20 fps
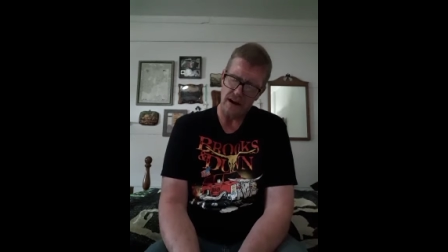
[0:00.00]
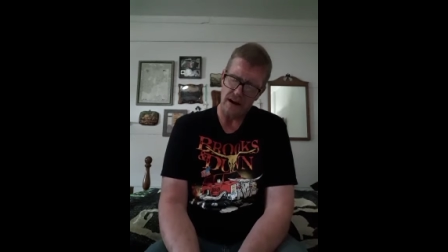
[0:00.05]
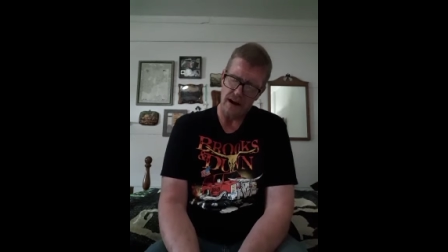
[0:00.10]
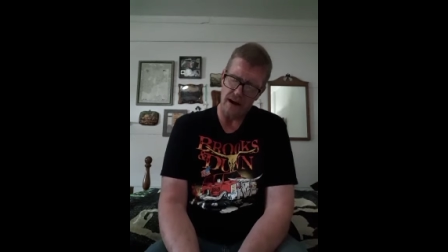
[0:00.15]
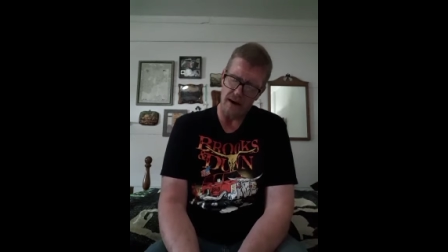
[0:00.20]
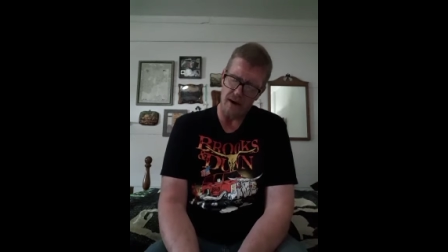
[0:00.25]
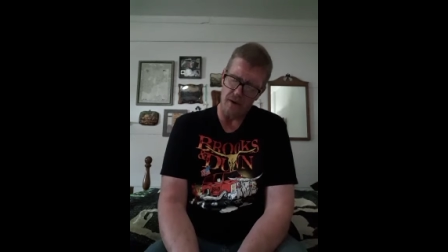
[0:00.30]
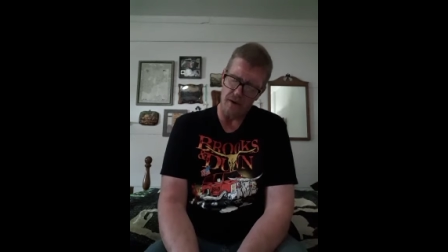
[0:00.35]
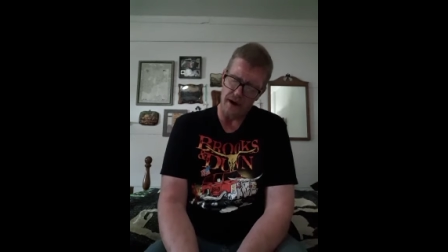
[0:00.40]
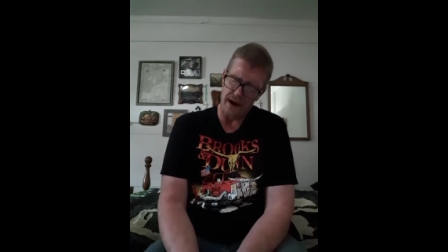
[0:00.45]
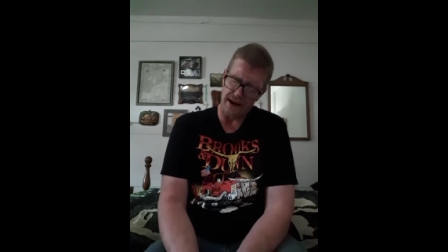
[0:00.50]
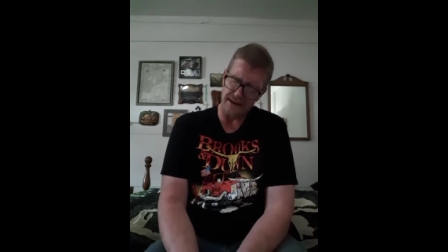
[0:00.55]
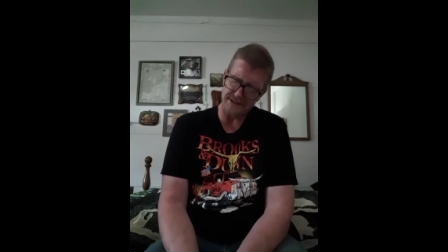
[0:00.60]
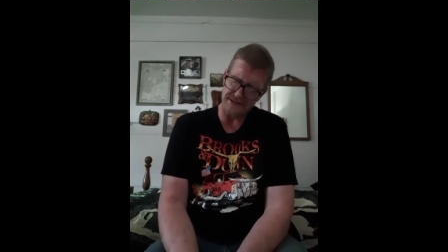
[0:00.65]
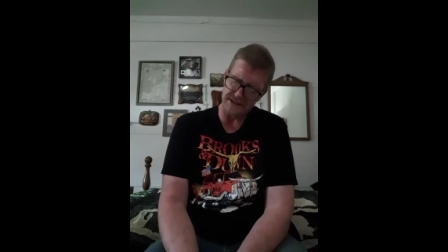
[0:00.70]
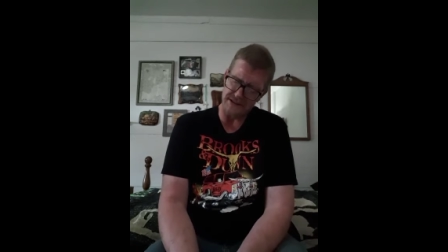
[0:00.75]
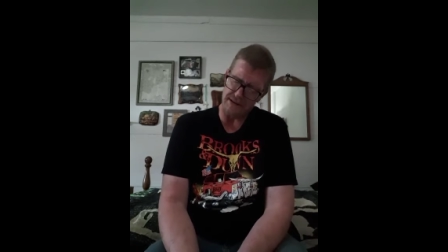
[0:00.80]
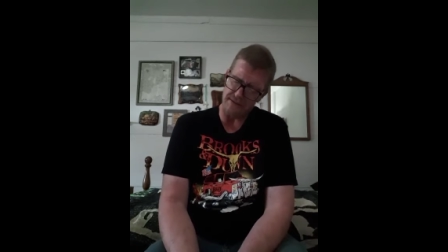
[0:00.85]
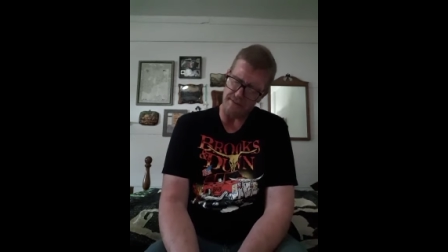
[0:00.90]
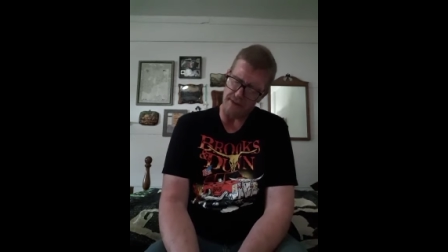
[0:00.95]
And I would
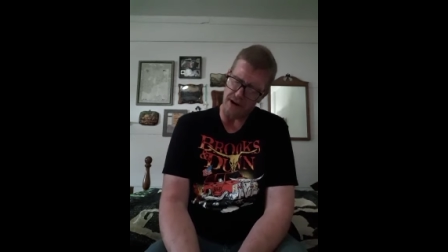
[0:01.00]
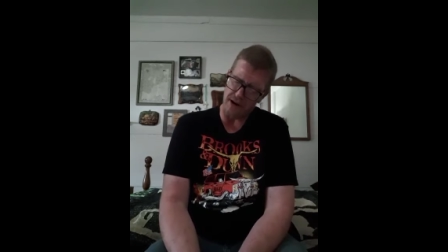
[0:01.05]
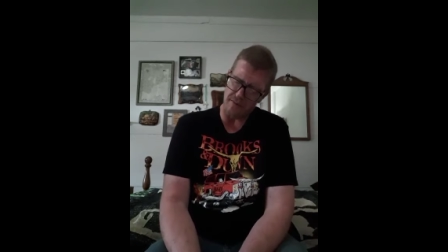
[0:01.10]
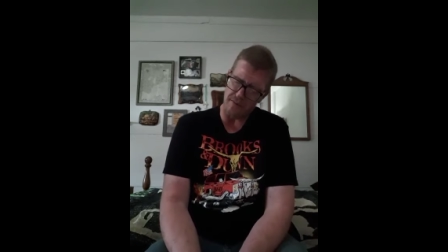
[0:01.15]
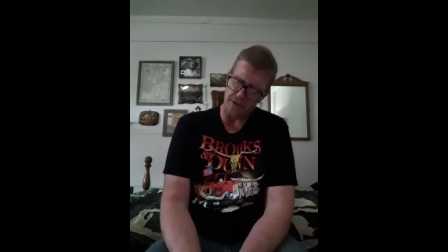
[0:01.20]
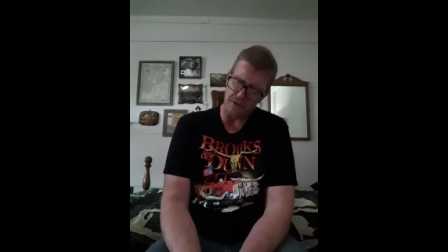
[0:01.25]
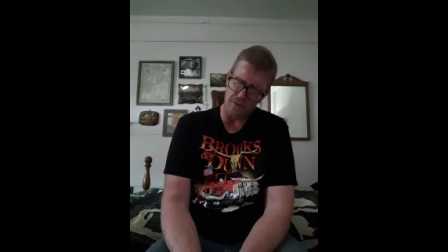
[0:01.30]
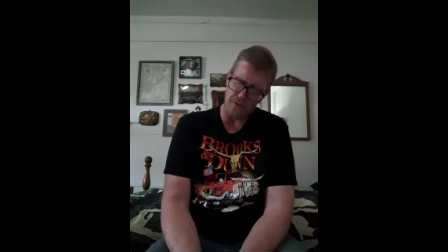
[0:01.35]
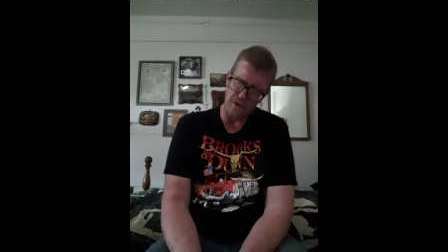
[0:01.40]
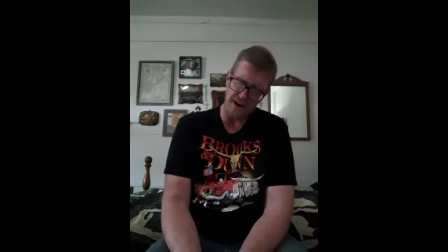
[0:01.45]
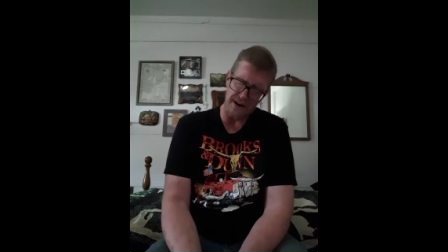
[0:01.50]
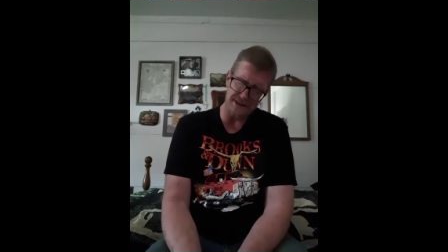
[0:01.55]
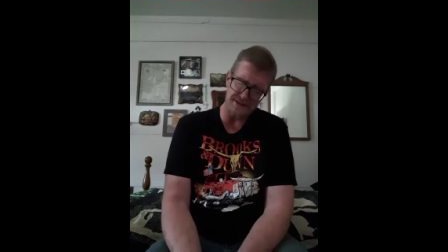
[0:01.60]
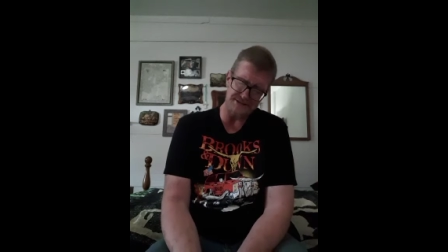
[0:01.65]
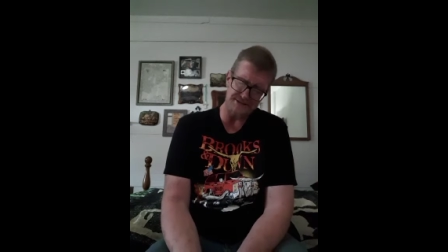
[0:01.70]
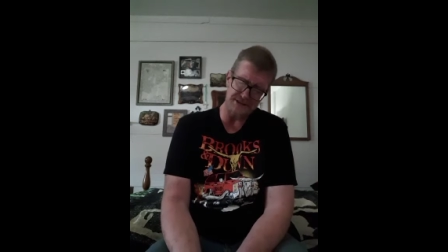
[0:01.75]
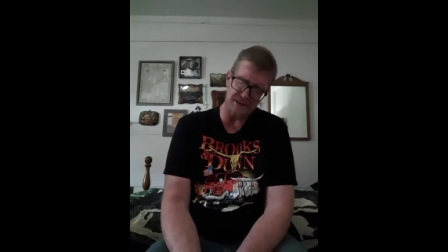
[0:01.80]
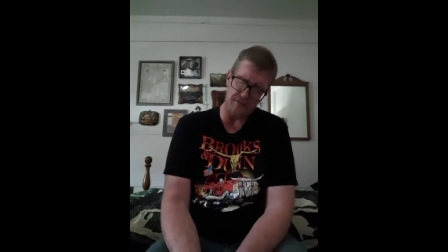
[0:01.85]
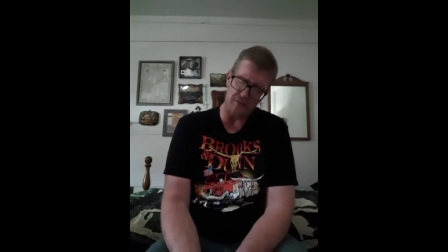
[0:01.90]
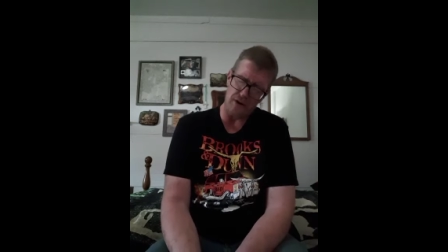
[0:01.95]
ask that it be able to
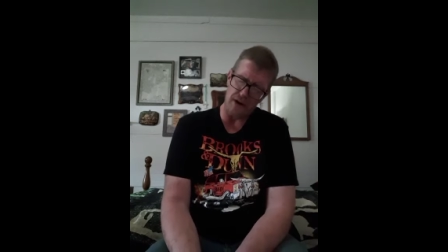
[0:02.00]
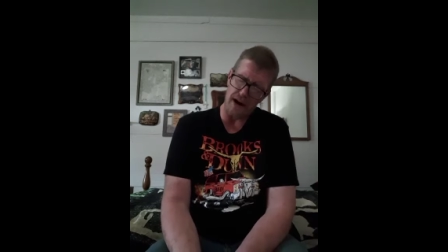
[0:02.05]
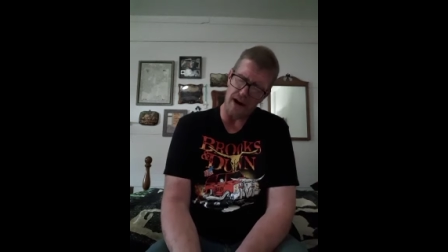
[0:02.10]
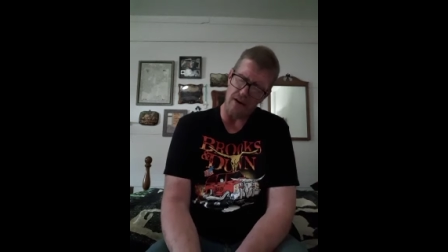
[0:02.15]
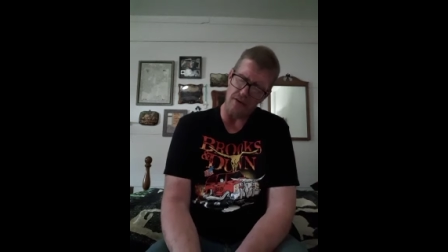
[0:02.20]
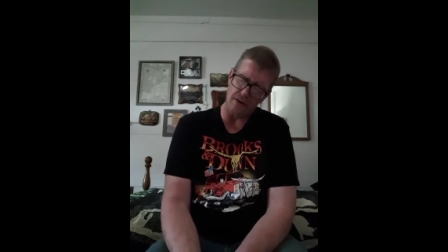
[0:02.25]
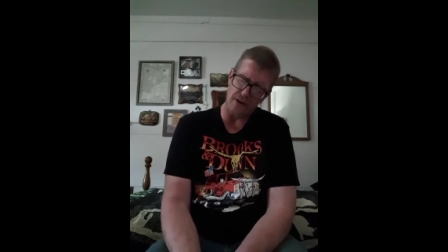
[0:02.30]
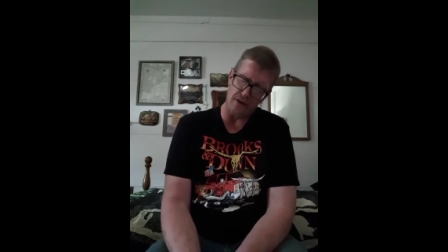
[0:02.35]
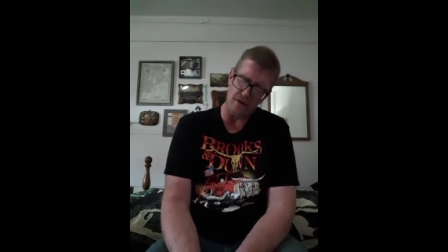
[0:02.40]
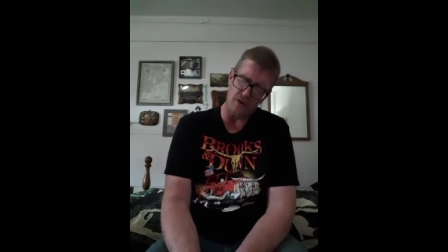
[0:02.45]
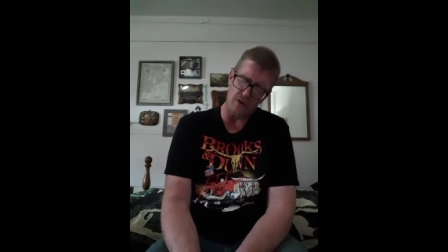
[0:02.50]
reach someone out there,